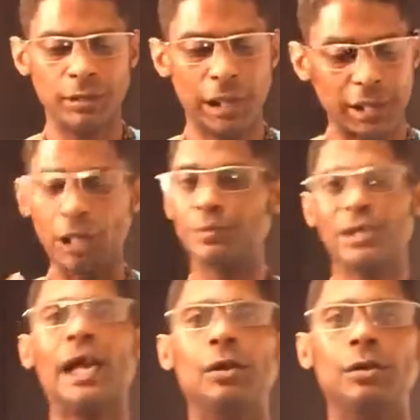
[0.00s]
that comes
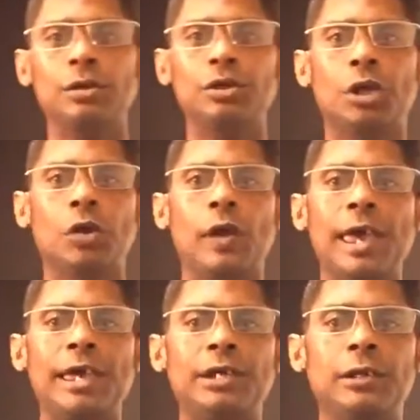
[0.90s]
out, you know,
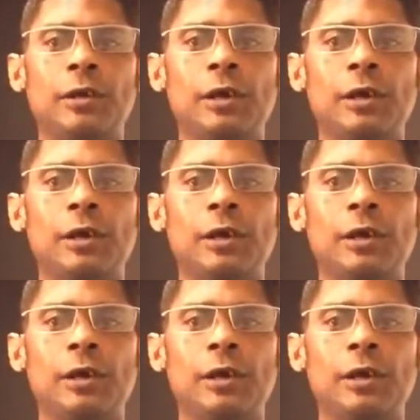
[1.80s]
and